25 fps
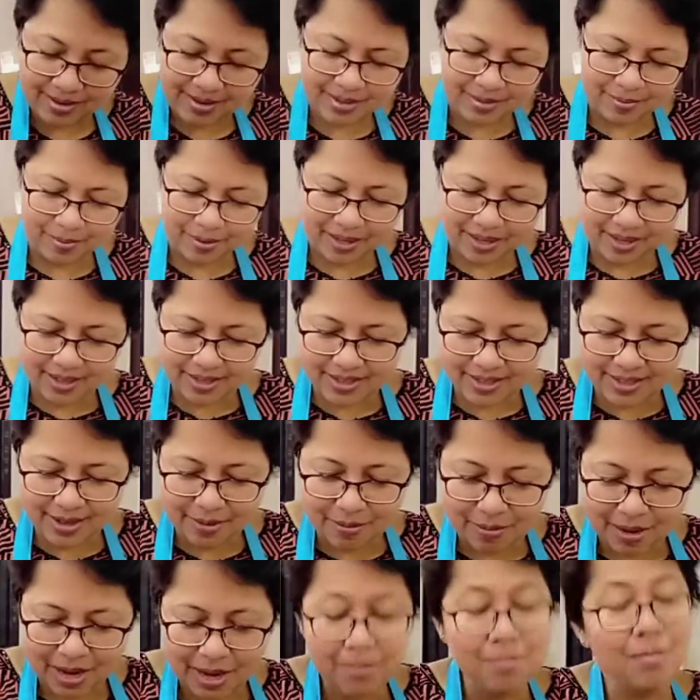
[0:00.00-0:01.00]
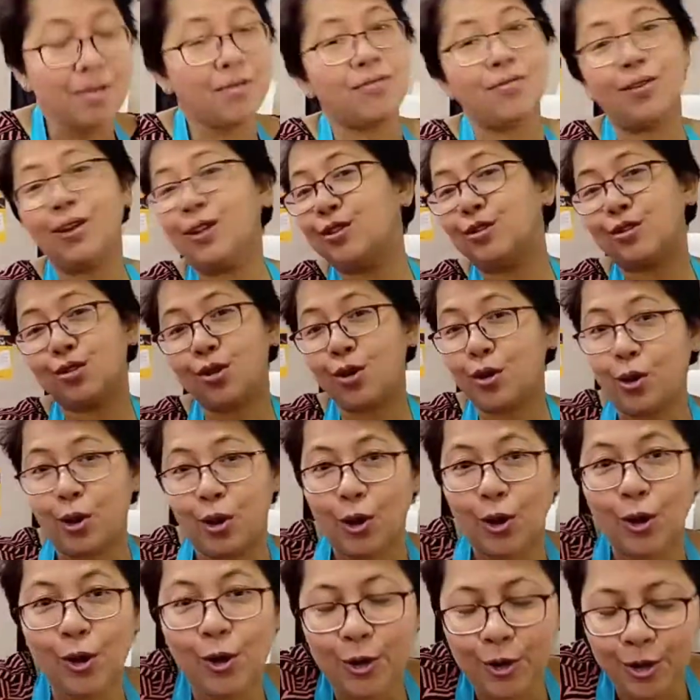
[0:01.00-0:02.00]
because they made me feel so
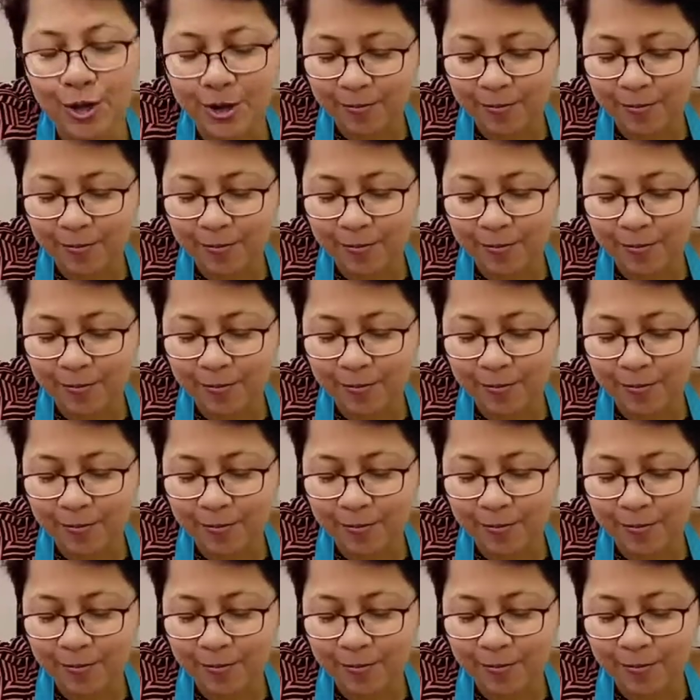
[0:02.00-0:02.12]
good